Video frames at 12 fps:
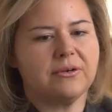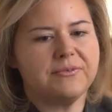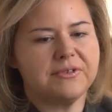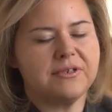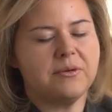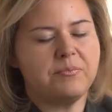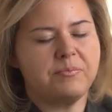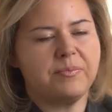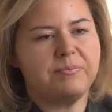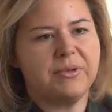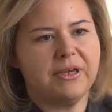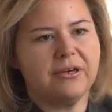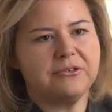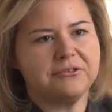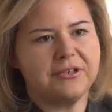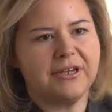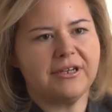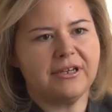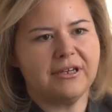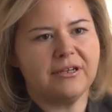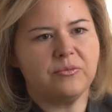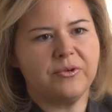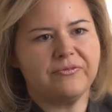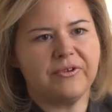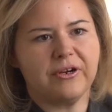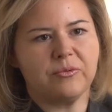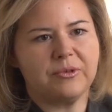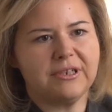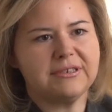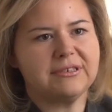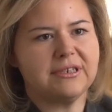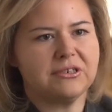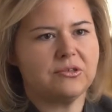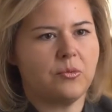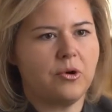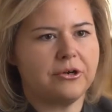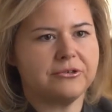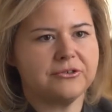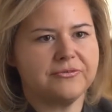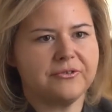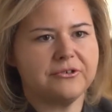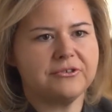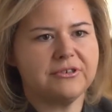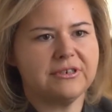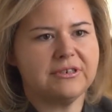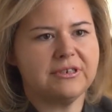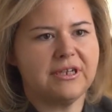is obviously a big undertaking, and we figured, well, let's test the waters first